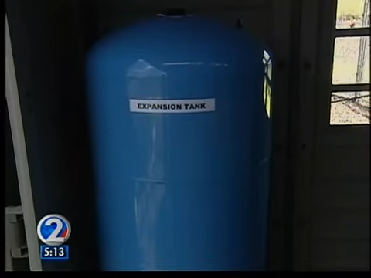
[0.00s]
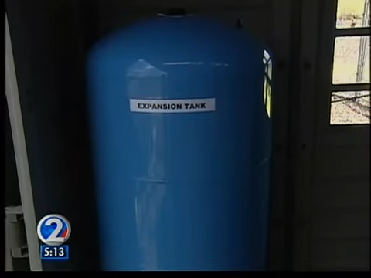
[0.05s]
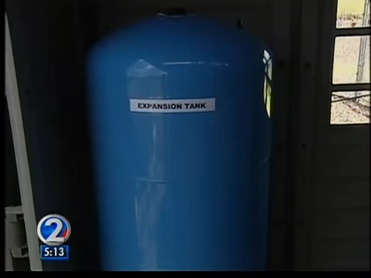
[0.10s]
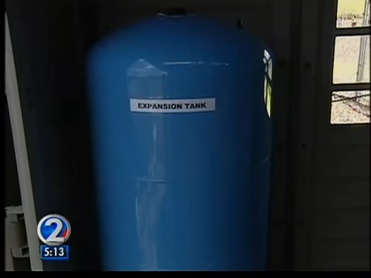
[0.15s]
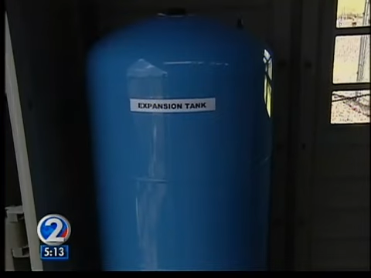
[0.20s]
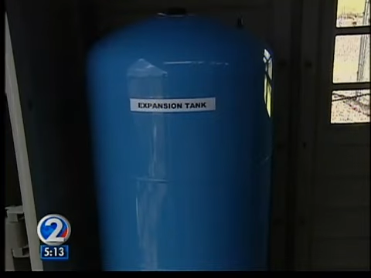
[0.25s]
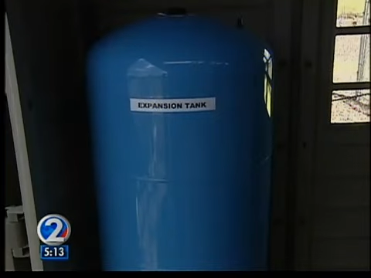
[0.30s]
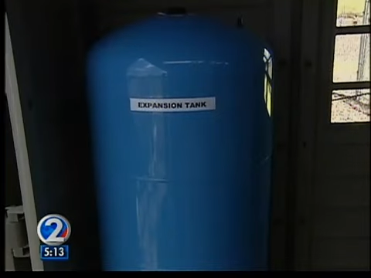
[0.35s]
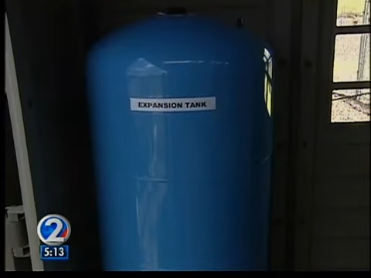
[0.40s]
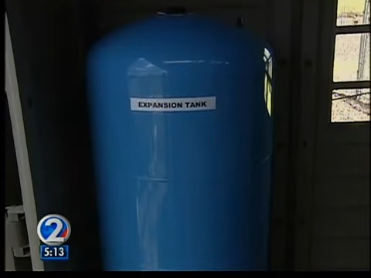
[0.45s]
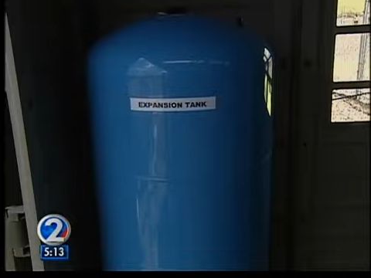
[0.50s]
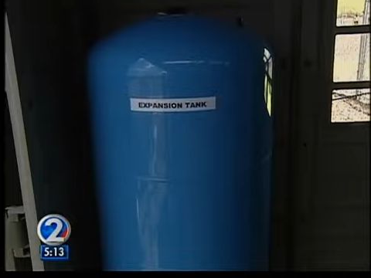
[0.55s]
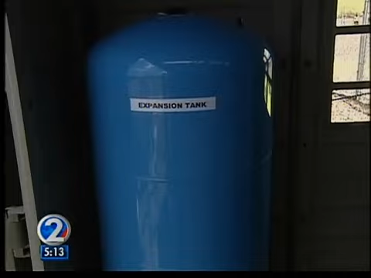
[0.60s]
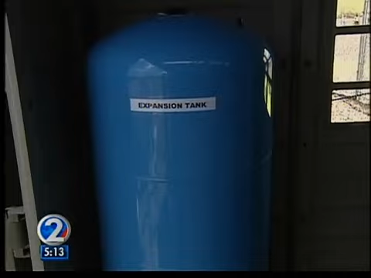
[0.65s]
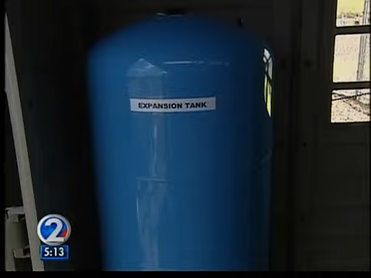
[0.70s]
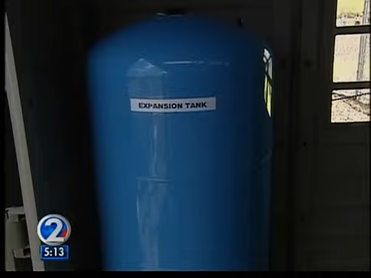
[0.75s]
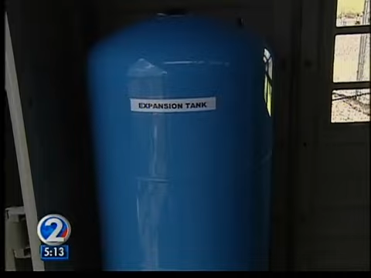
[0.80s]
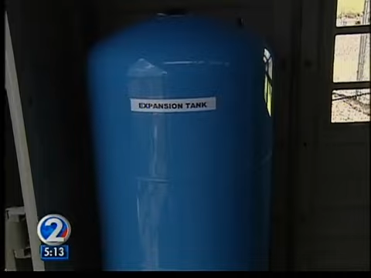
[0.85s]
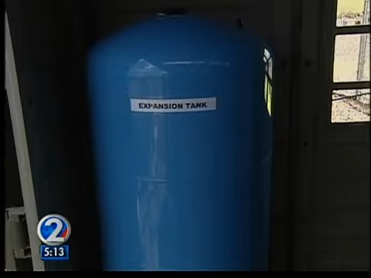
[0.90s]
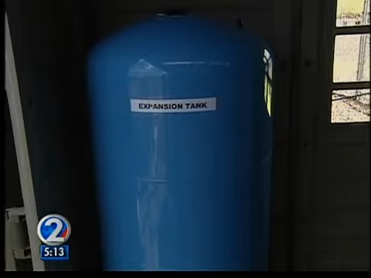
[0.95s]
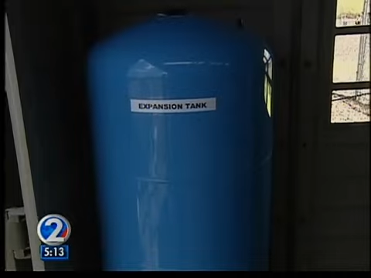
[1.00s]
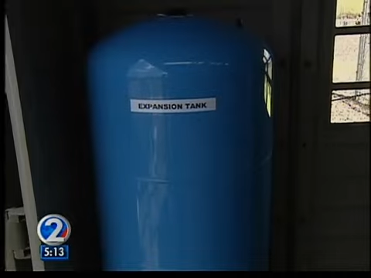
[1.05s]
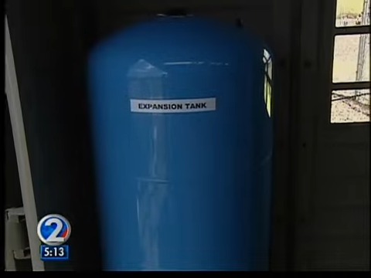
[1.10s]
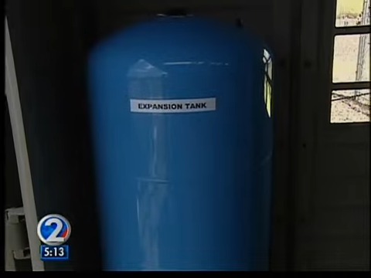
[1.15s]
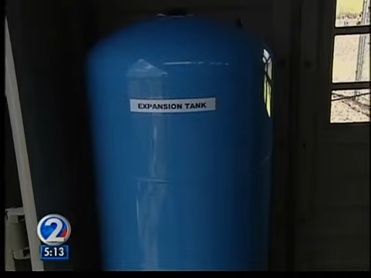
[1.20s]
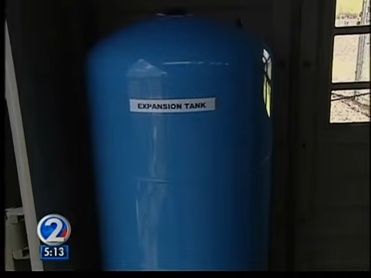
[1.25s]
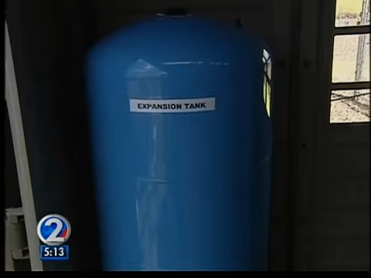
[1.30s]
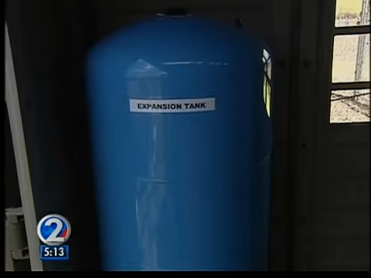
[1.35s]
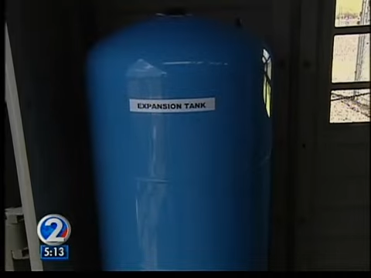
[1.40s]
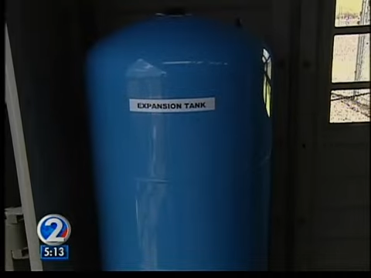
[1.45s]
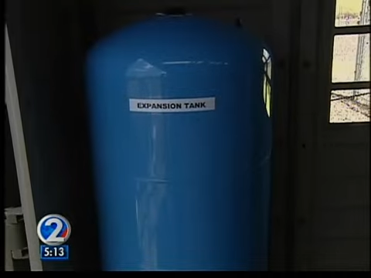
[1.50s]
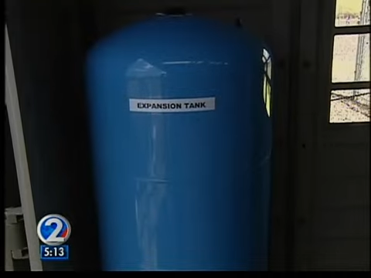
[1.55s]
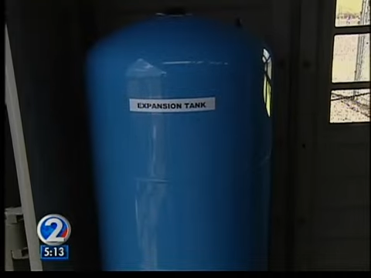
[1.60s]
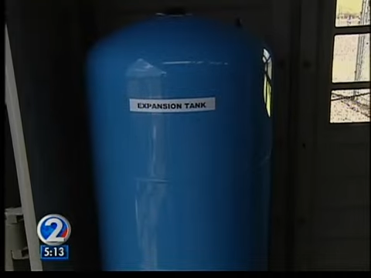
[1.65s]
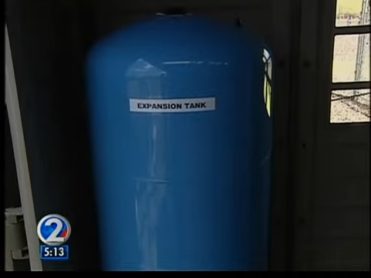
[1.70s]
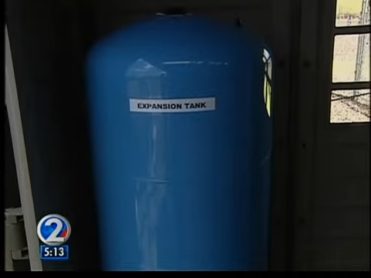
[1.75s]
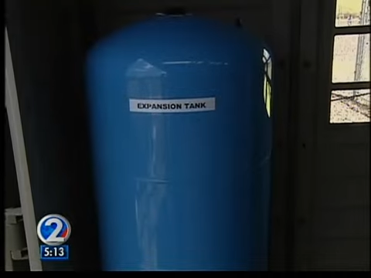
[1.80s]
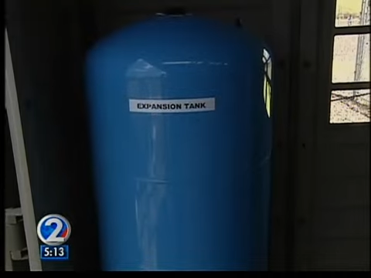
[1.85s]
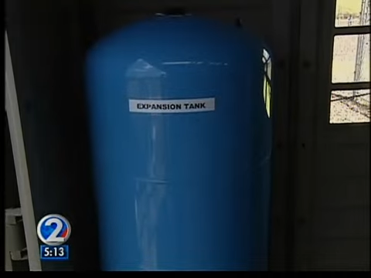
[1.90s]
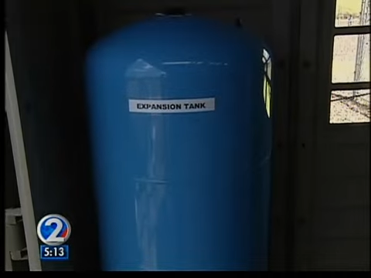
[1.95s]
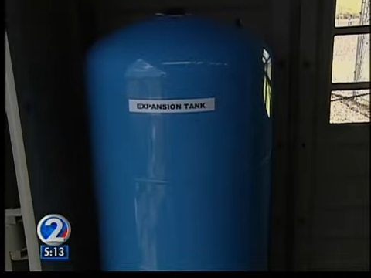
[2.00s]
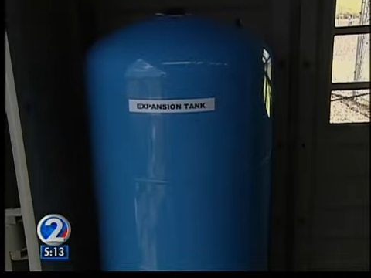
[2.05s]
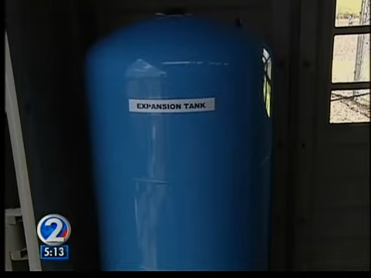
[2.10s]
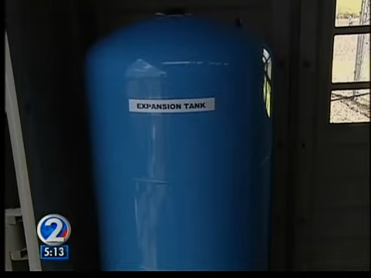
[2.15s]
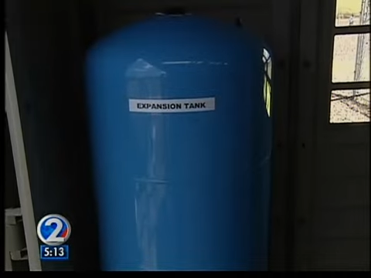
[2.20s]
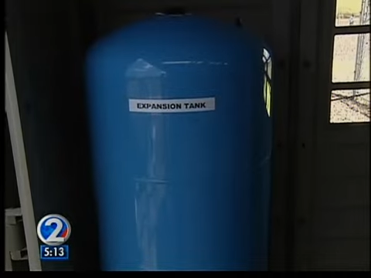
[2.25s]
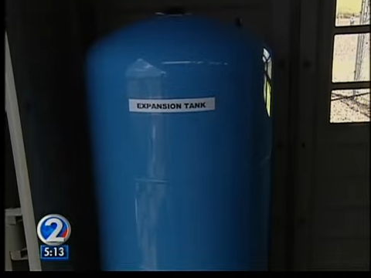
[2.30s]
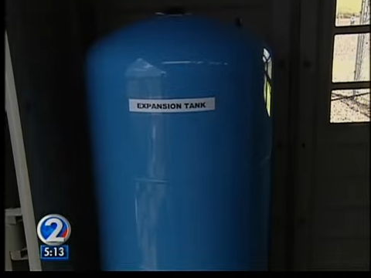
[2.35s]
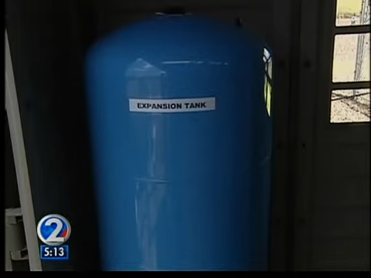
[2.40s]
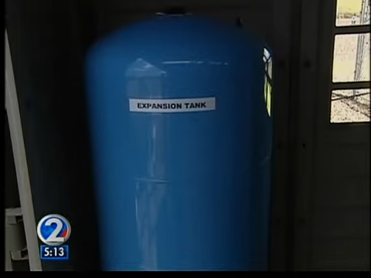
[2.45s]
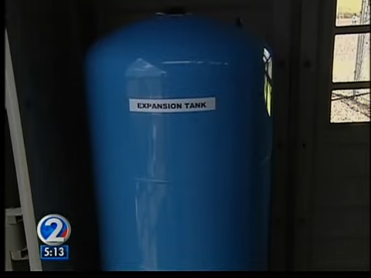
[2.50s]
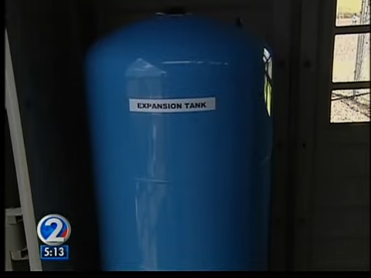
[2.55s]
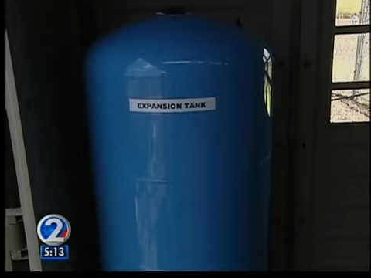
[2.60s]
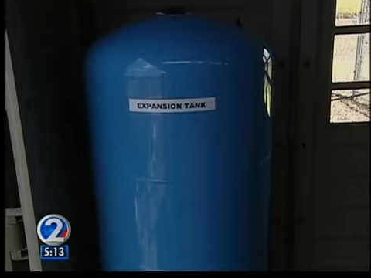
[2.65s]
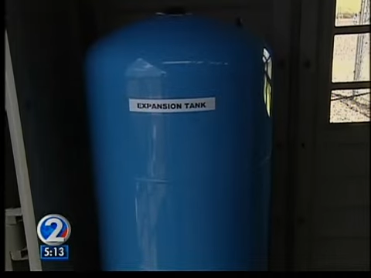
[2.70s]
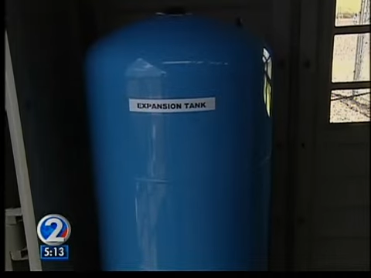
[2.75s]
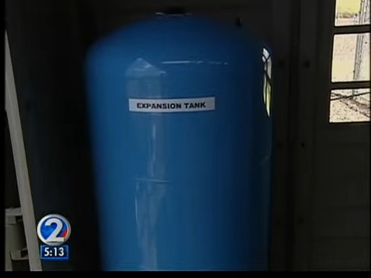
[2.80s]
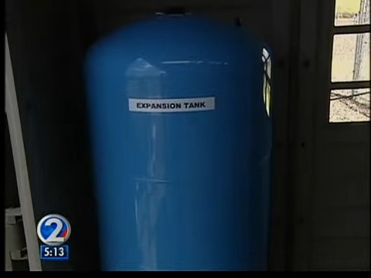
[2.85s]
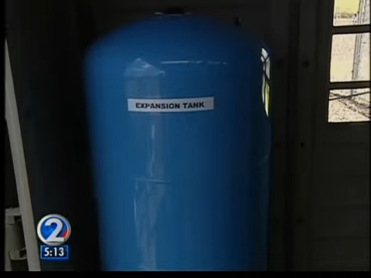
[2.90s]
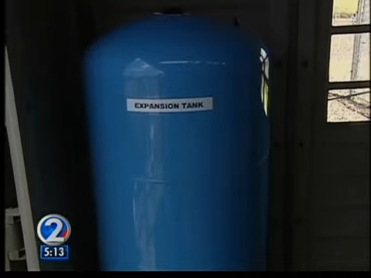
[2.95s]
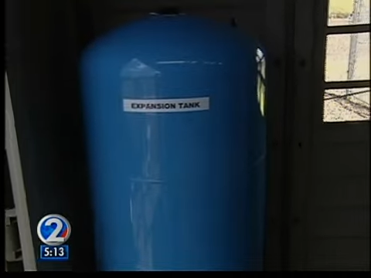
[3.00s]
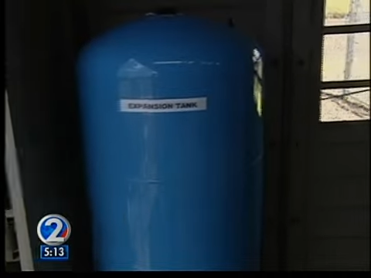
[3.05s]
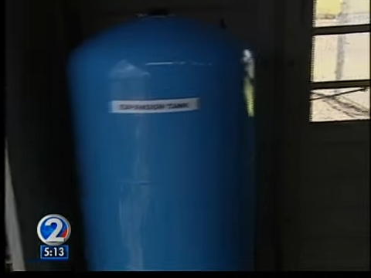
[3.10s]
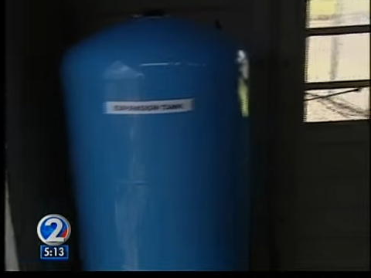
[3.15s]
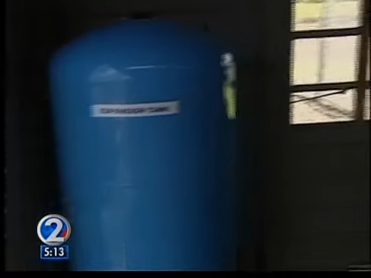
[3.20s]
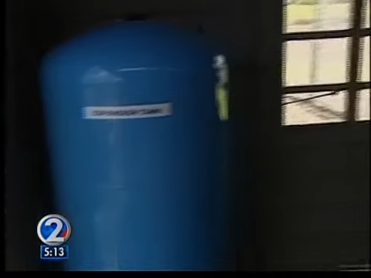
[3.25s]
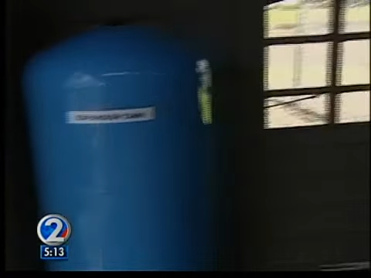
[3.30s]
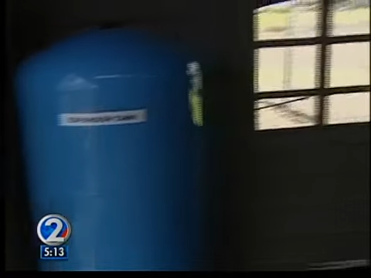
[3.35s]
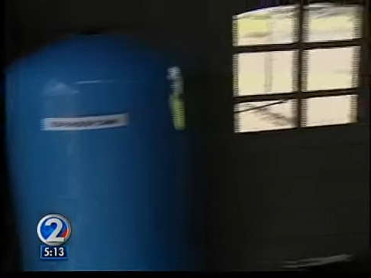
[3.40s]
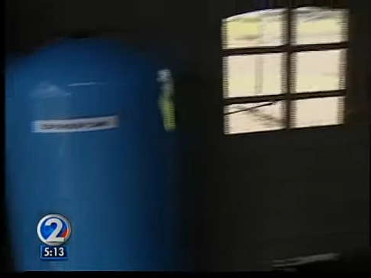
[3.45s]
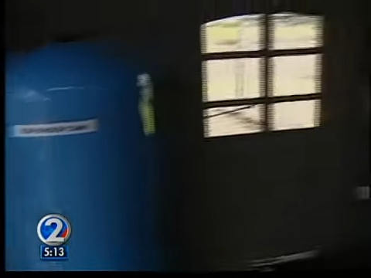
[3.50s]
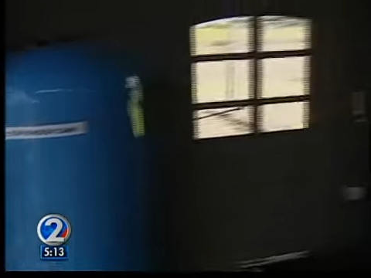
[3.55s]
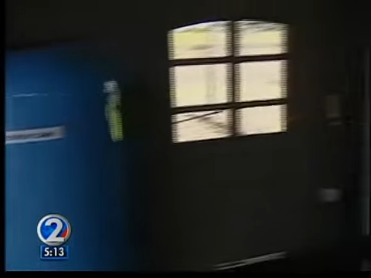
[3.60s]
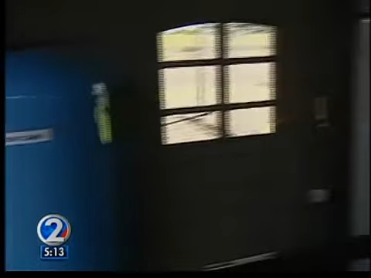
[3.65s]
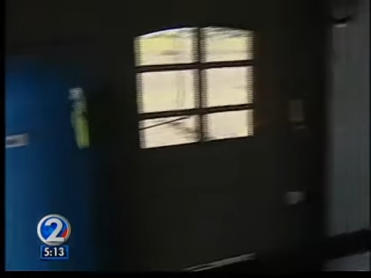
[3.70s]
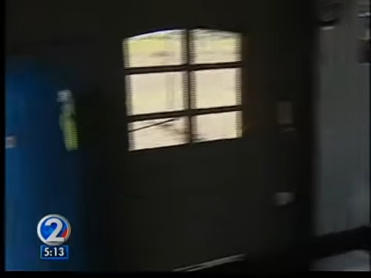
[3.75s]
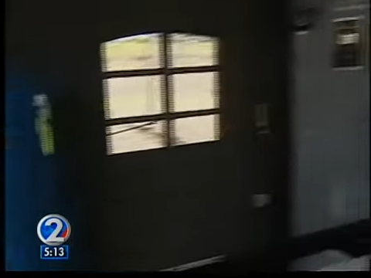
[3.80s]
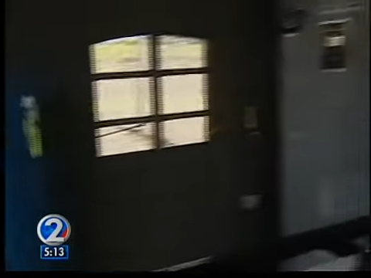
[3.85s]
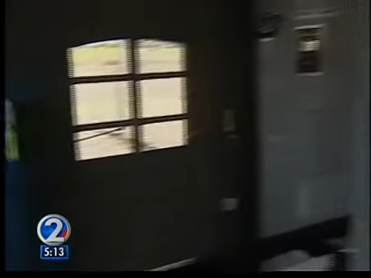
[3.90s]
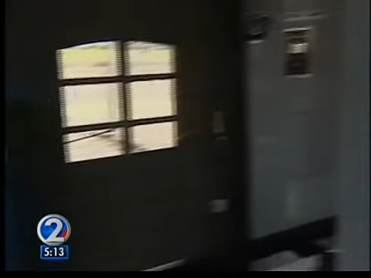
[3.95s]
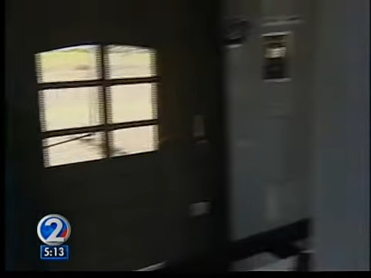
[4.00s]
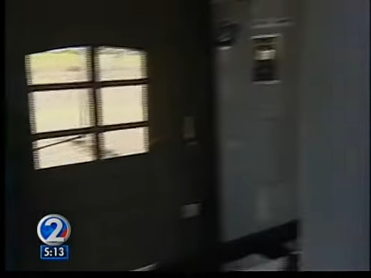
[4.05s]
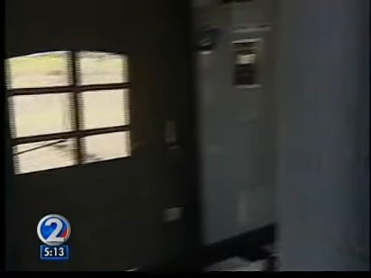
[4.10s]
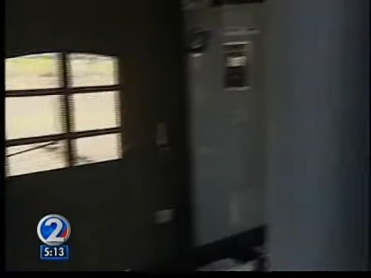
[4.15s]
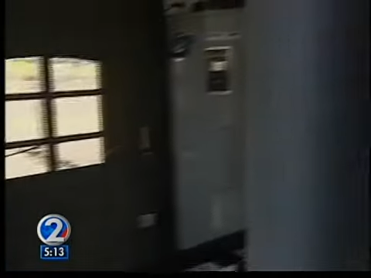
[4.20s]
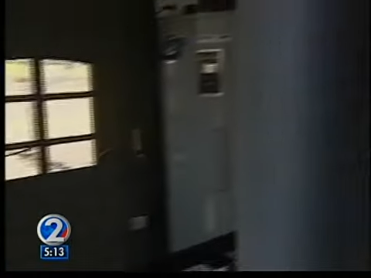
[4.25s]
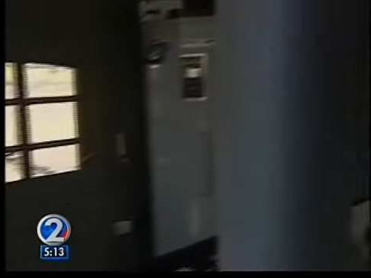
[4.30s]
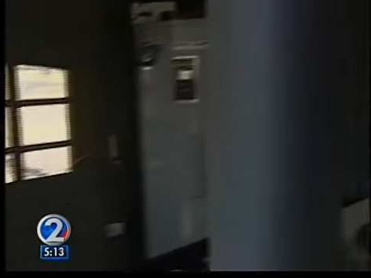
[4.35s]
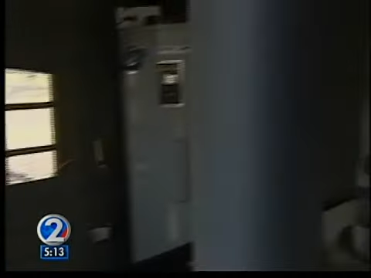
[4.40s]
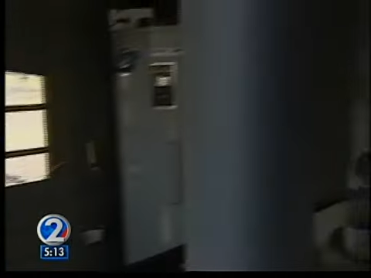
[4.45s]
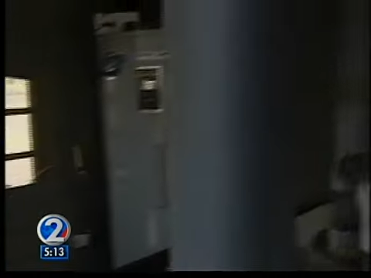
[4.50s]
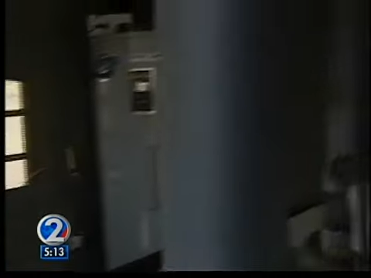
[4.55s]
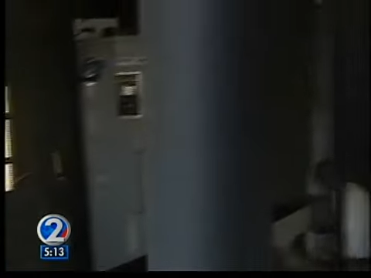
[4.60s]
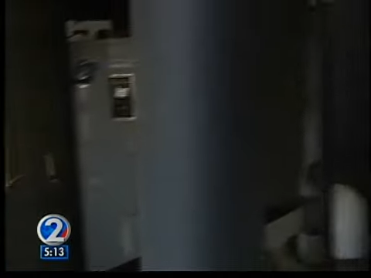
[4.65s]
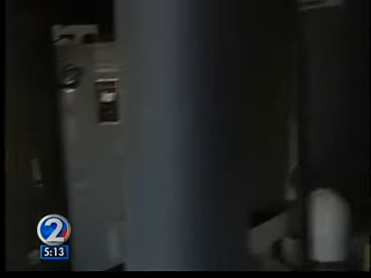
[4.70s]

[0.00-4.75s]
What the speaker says: No face is visible, so there are no lips to read.